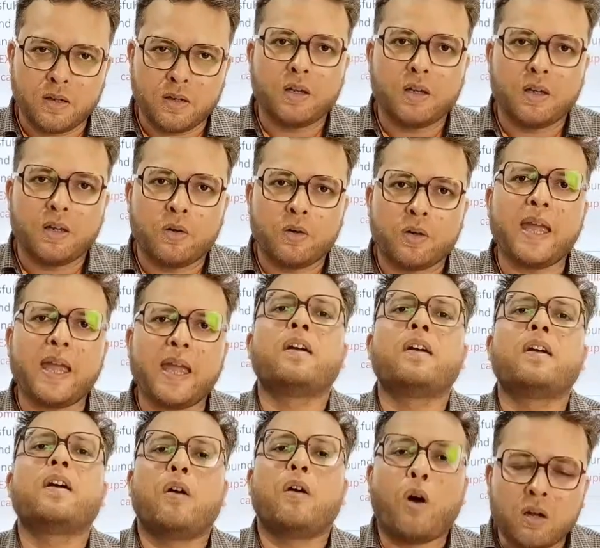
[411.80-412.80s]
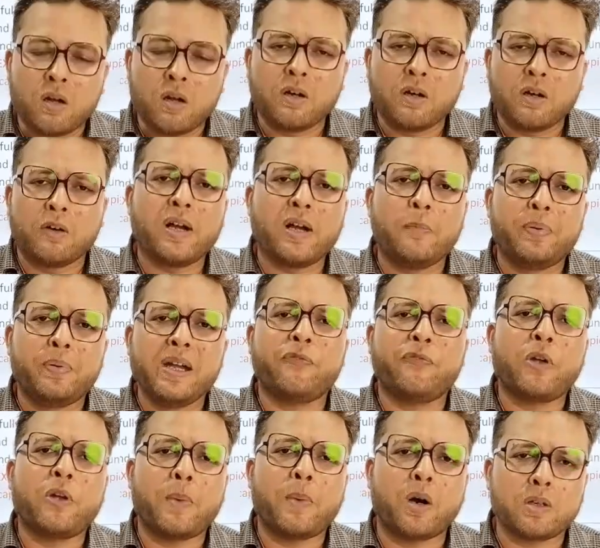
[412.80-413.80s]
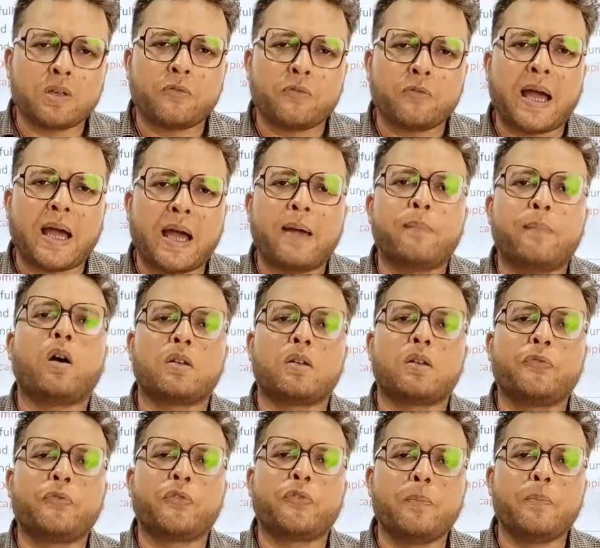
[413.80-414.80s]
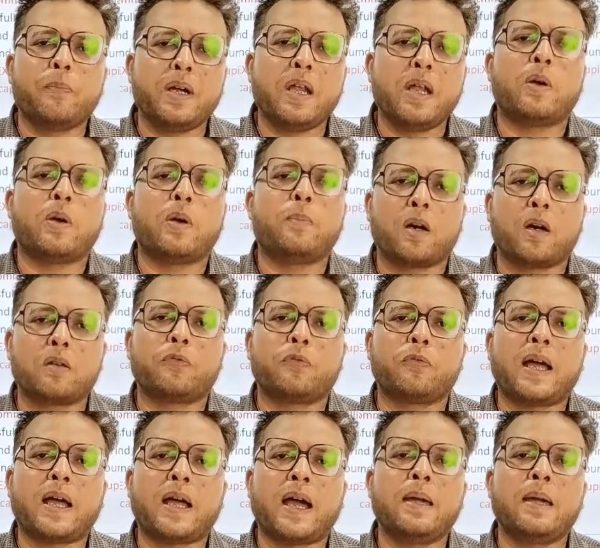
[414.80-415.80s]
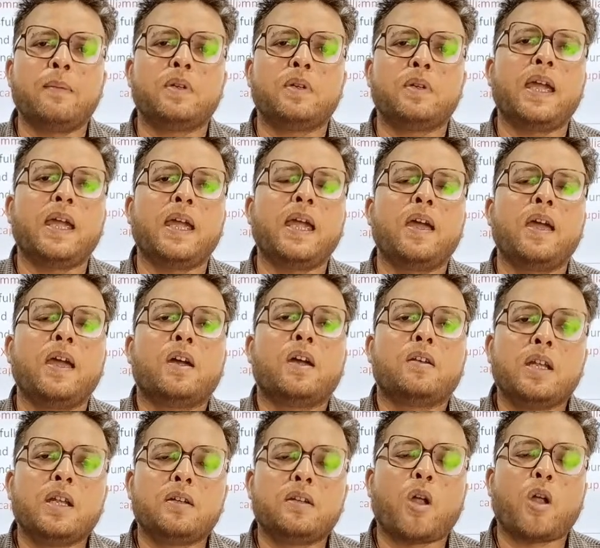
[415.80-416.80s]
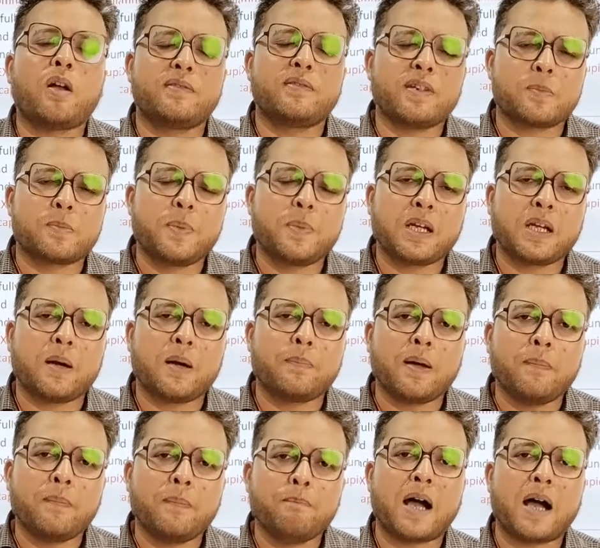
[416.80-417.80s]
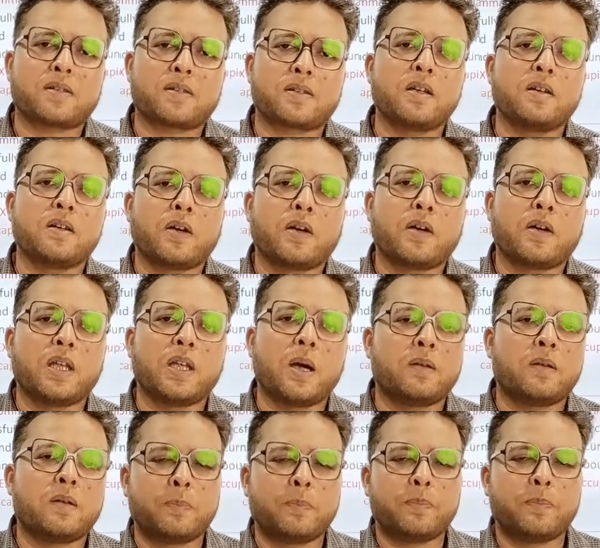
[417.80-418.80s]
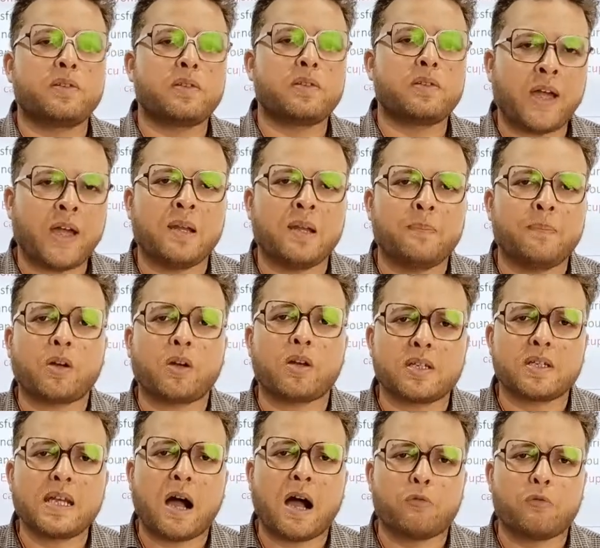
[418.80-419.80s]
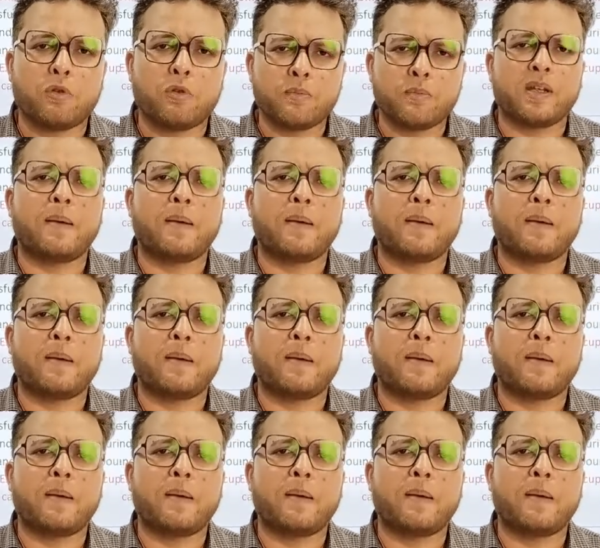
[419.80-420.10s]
okay, although for a brief amount of time, they did not just become the masters of the Brahmaputra valley, because the Ahoms were the